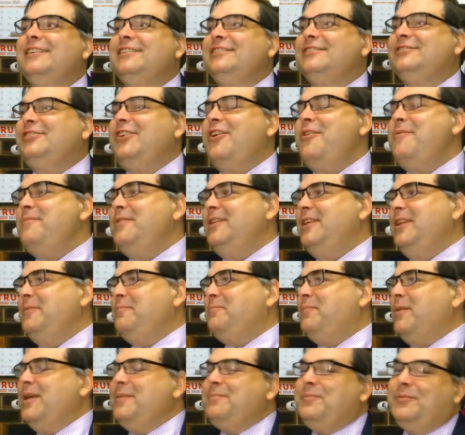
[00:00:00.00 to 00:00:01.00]
So many
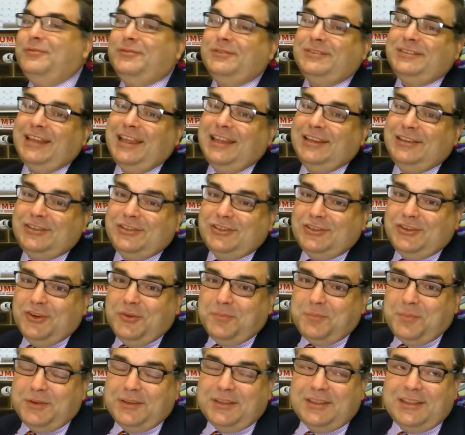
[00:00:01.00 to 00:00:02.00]
people say
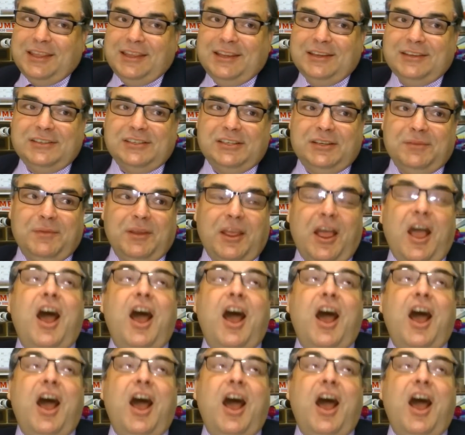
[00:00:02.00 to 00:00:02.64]
stupid things to me.